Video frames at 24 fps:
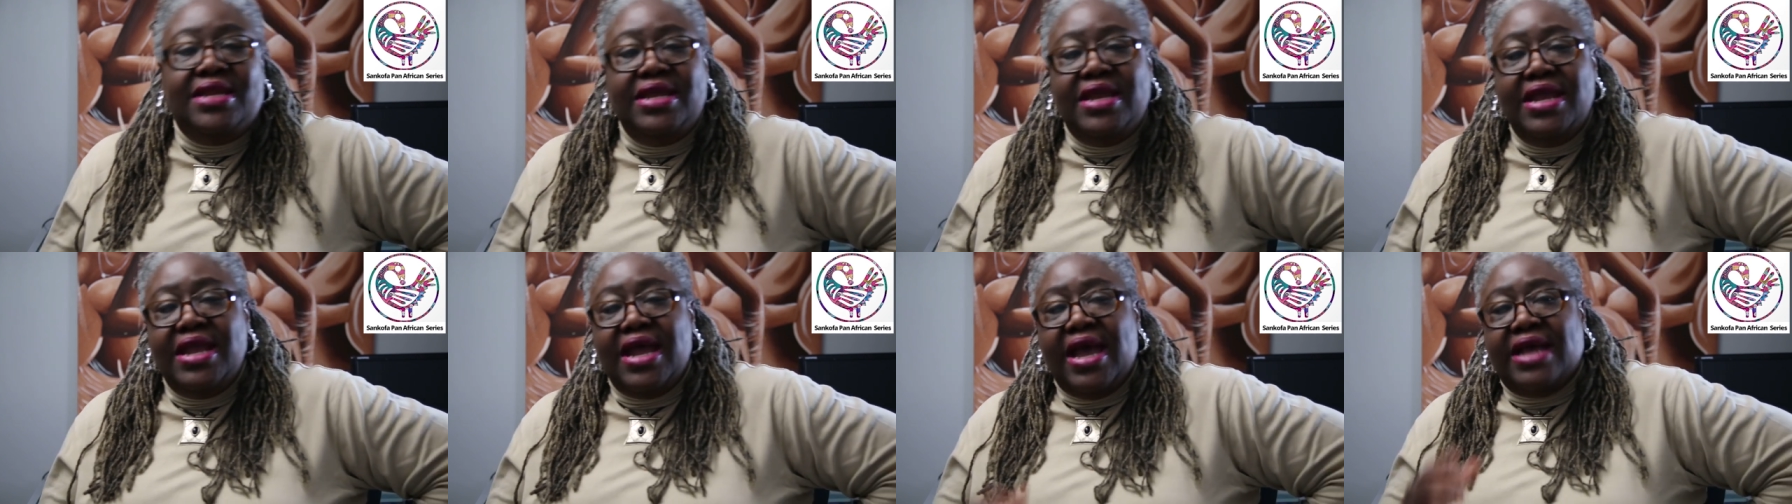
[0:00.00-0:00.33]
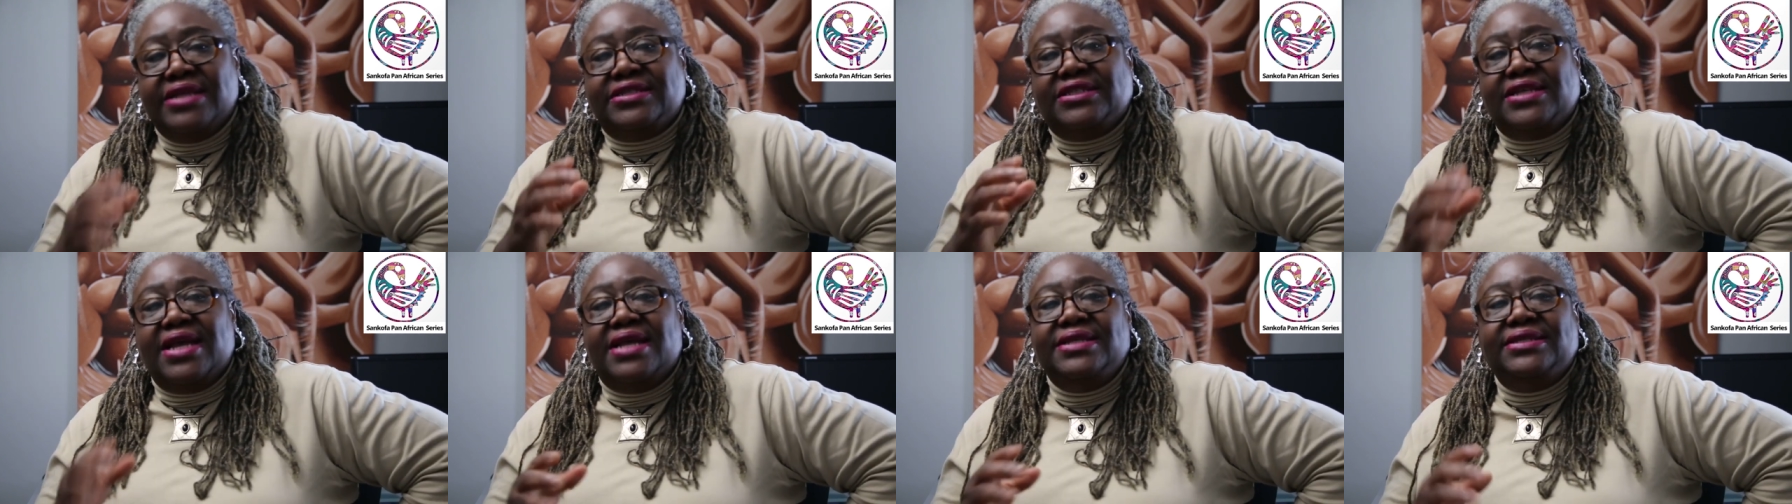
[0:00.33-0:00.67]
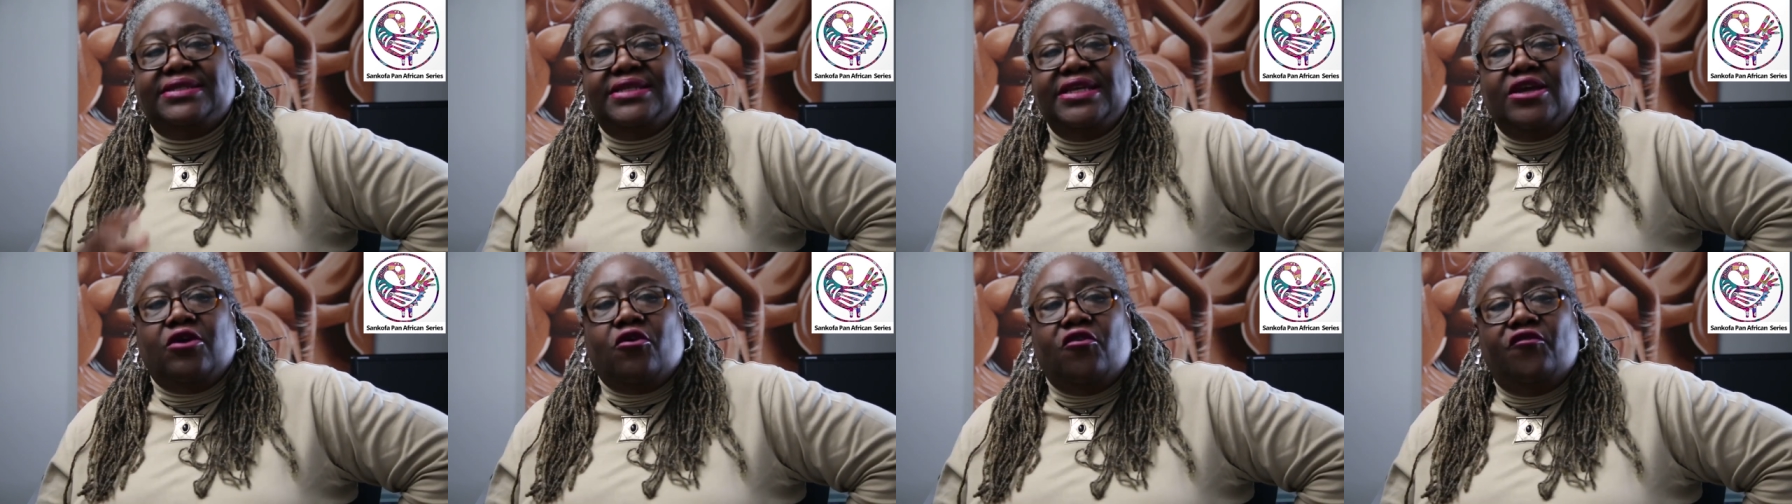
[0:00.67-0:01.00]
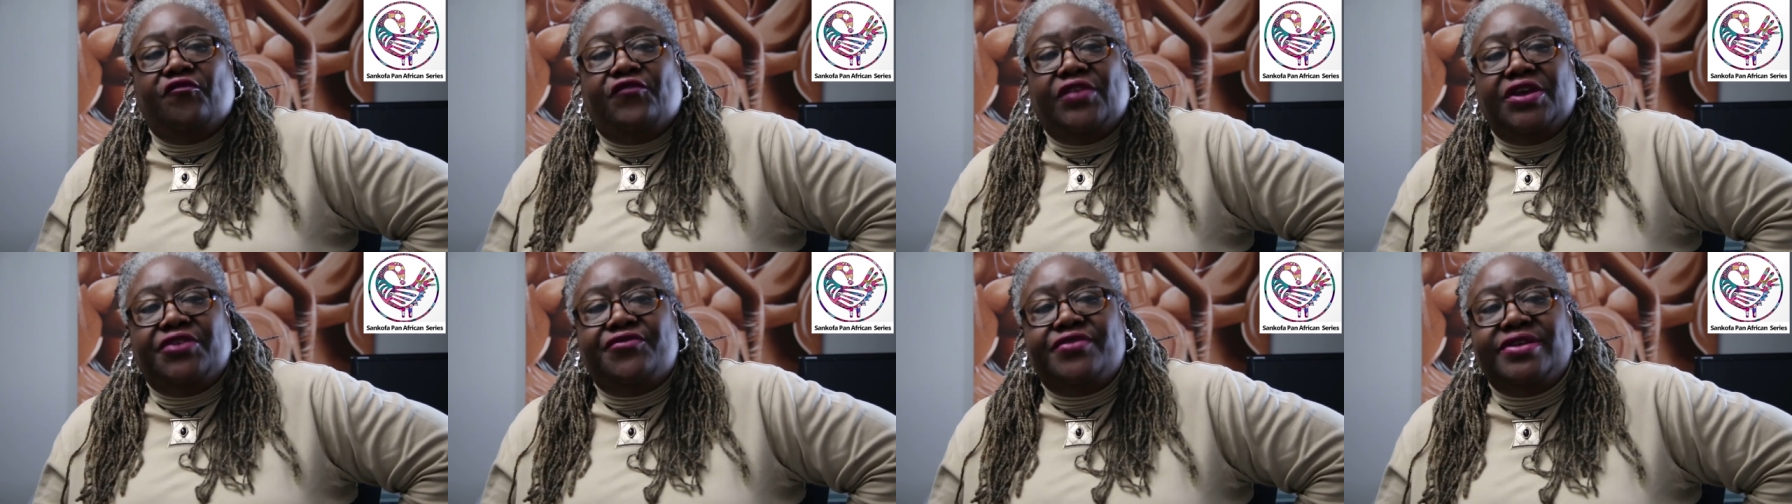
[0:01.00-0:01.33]
the Ashanti
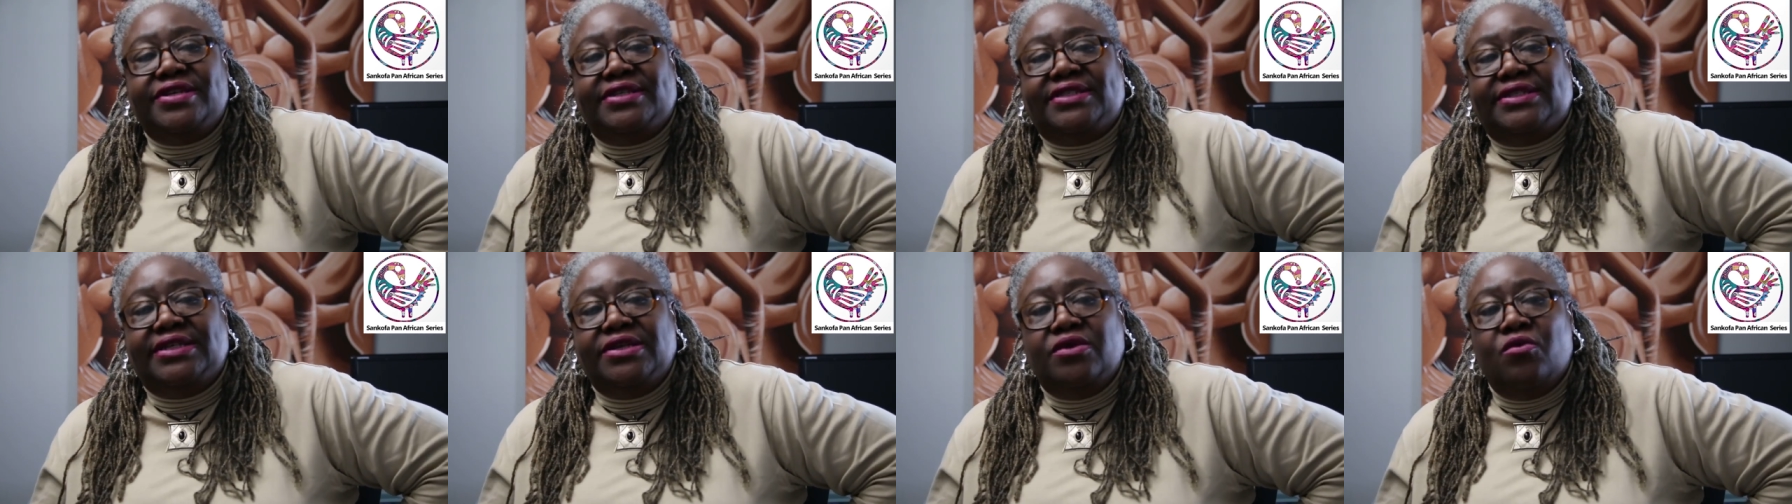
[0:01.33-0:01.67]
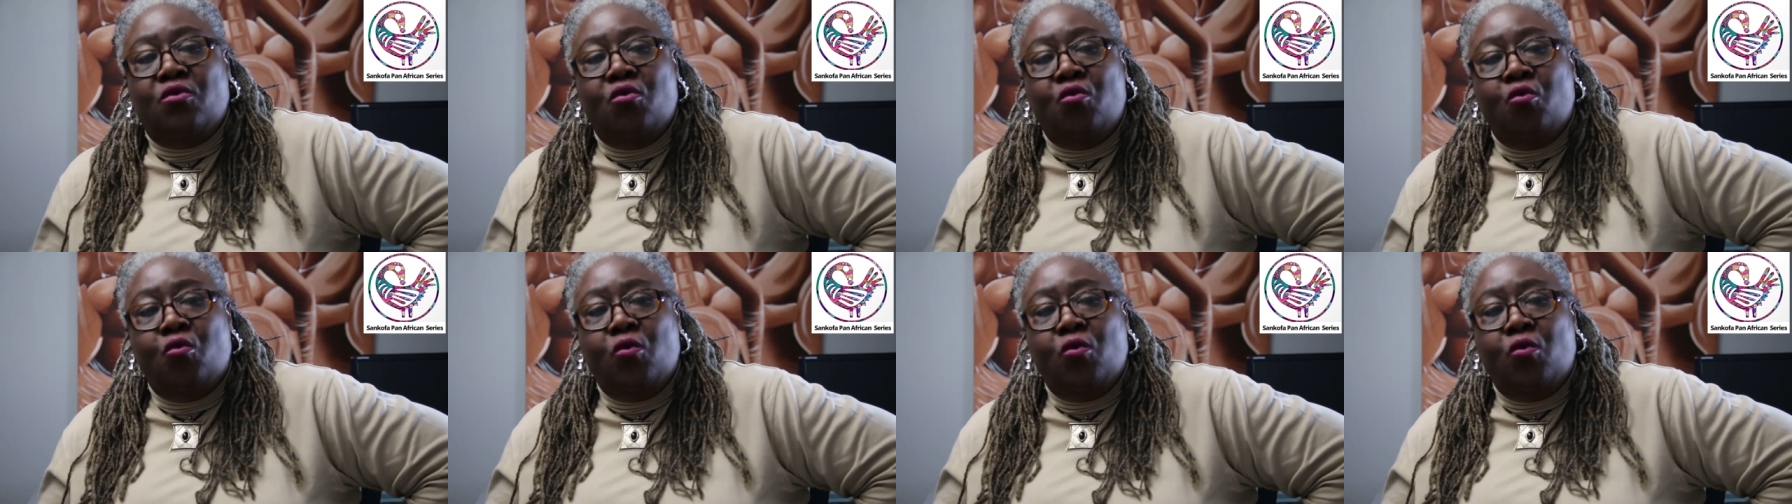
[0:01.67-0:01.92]
Confederacy